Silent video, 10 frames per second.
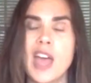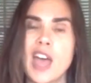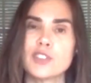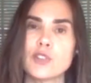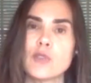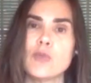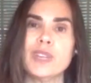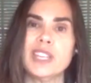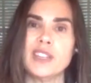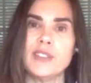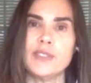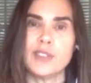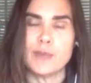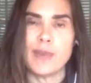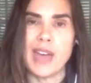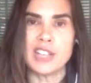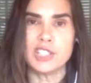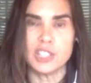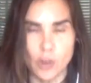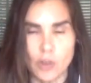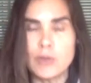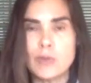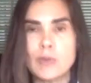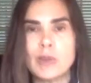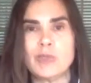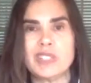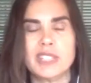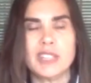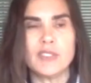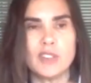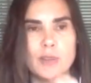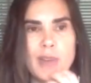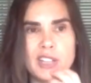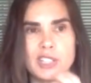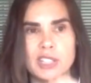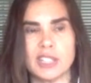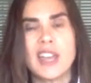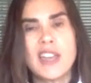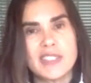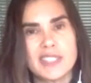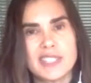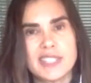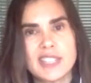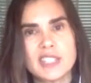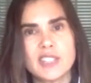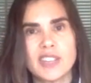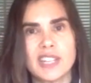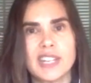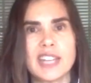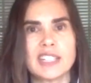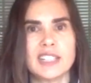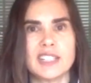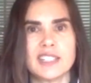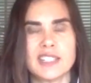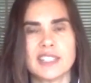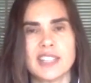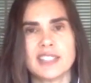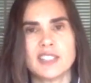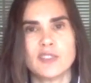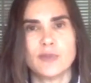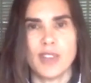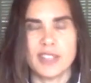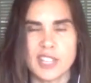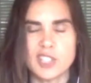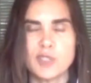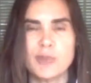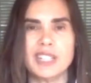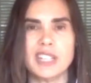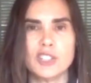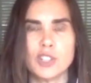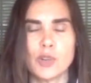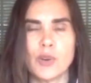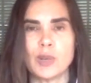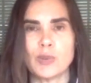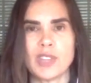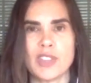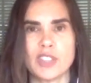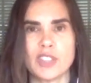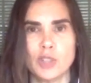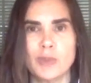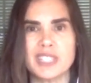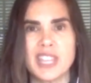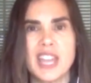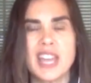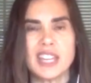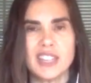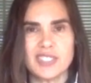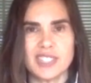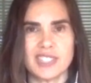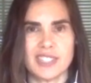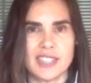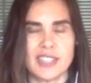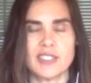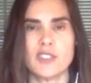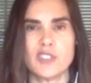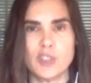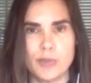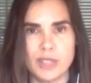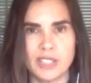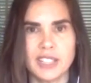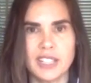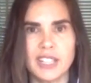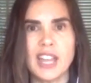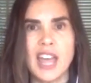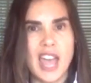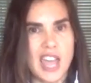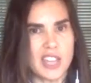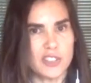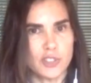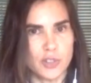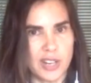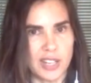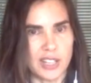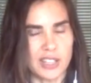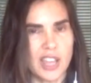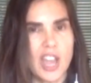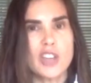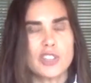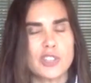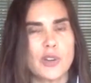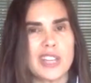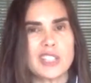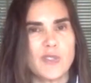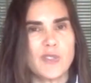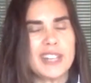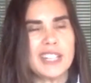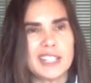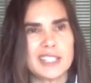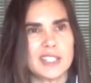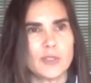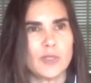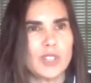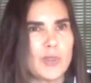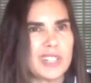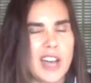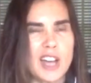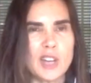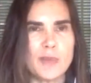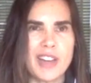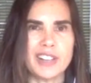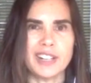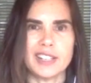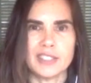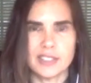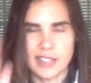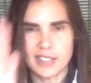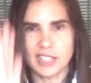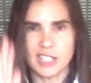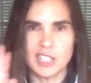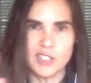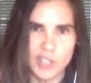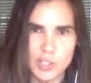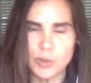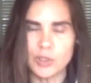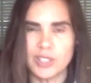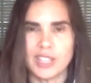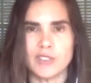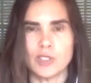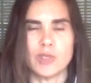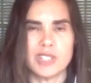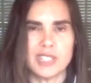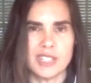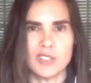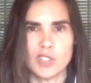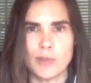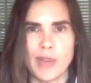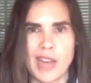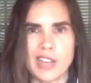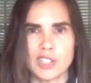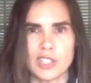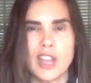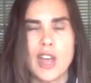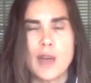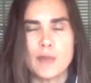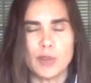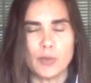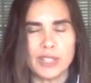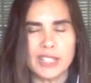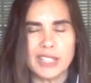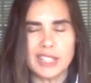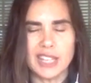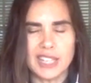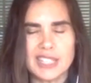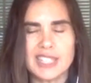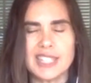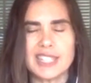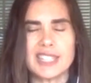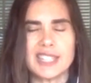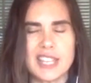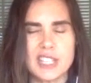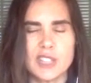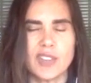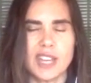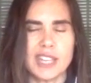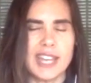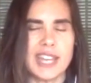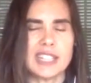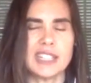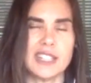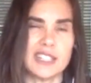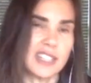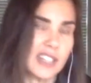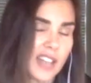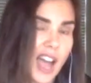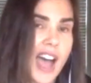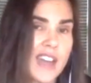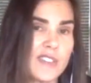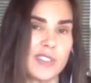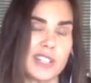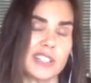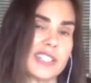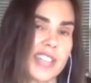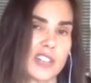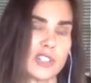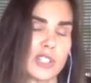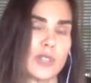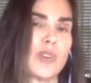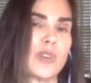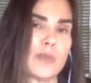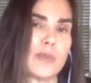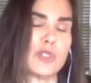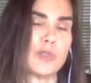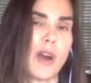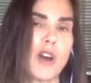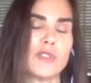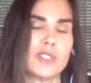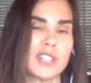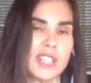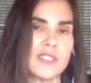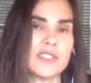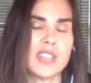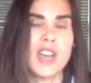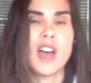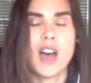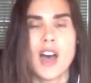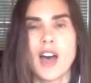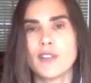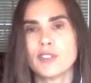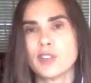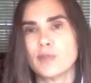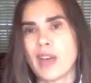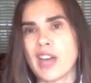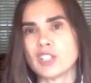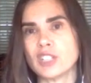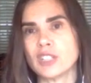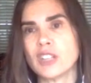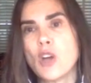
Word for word: And so when we give compassion, or when we receive compassion, the sense of connectedness, the sense, a sense of being integrated with other humans, gives us a sense of stability and strength. So it's funny because, it, you know, we talk about it as the individual gives or receives compassion, but really it is this sense of connectedness that I feel is actually one of the most powerful gifts of compassion.